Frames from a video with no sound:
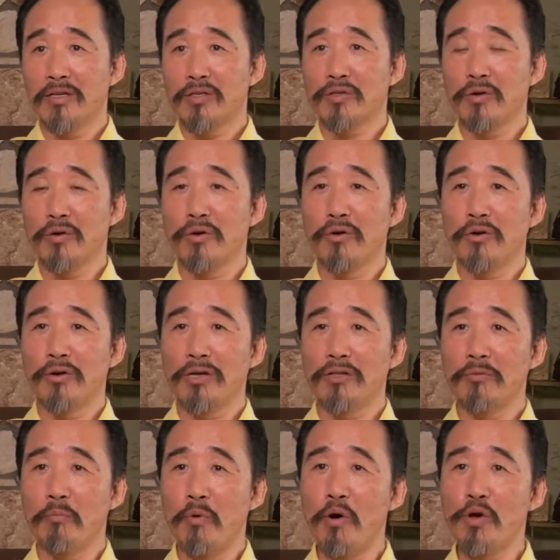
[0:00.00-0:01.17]
So in
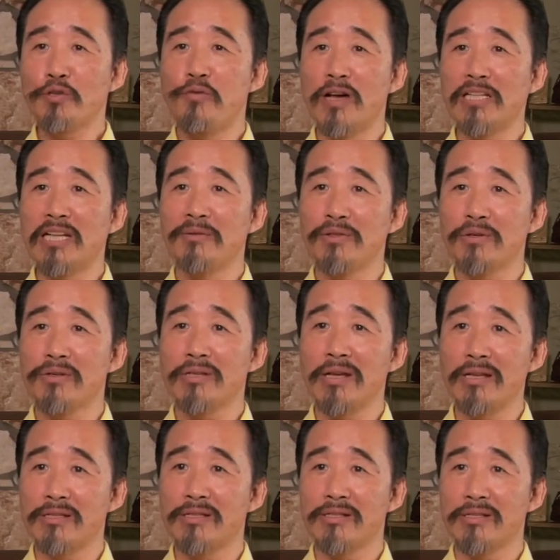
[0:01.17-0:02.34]
the most fundamental
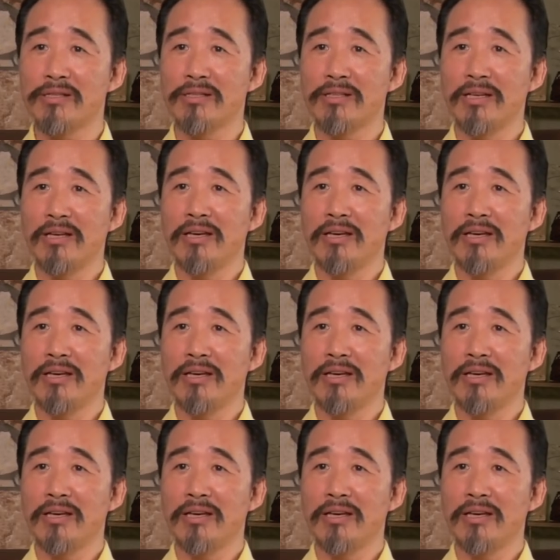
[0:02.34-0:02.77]
sense,